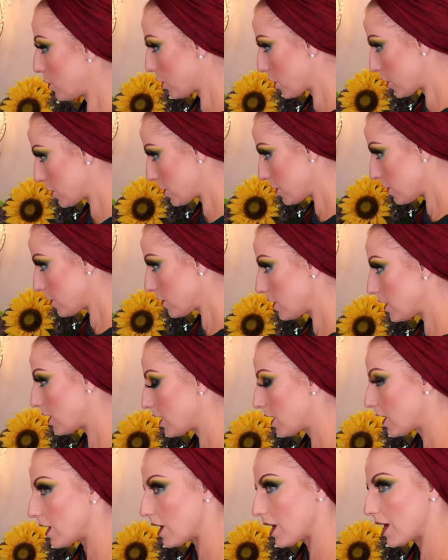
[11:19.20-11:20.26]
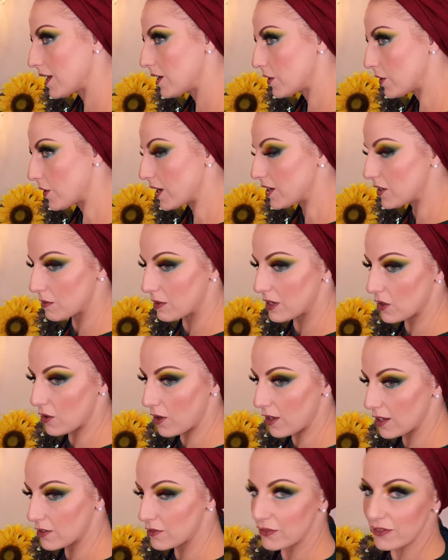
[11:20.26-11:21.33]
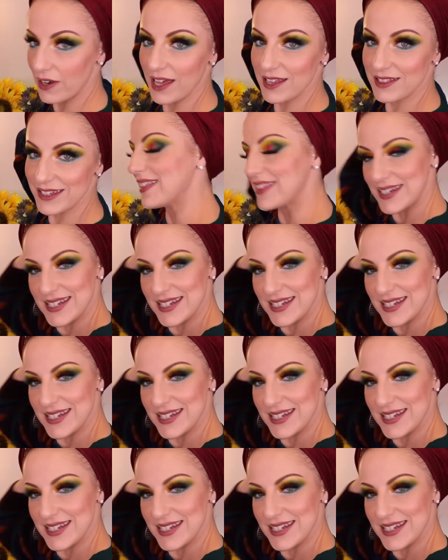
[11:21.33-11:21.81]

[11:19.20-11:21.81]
more I don't know, I don't want to call it flat,